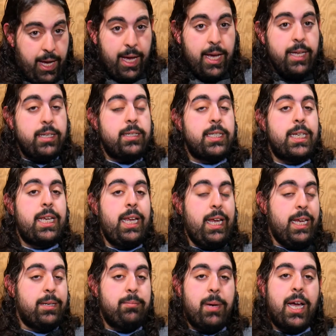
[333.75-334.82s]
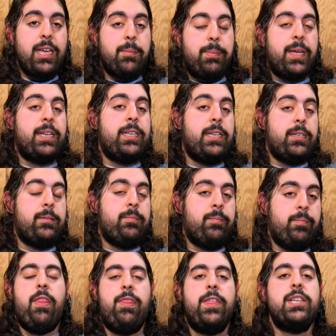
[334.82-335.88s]
And in my opinion,
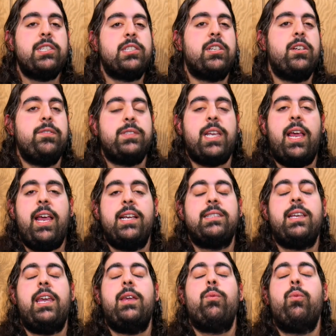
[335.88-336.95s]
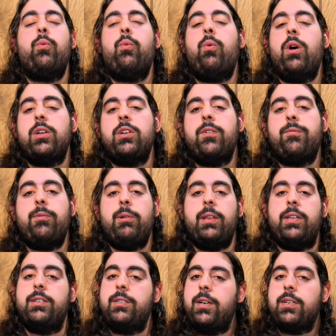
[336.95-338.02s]
this serves as a wonderful
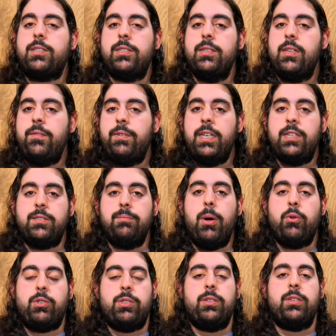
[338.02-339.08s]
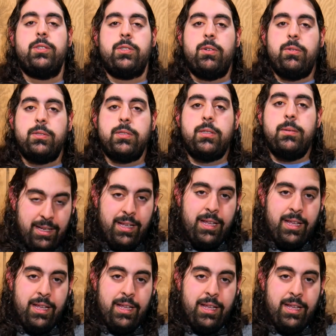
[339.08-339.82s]
introduction to the Vita's motion controls.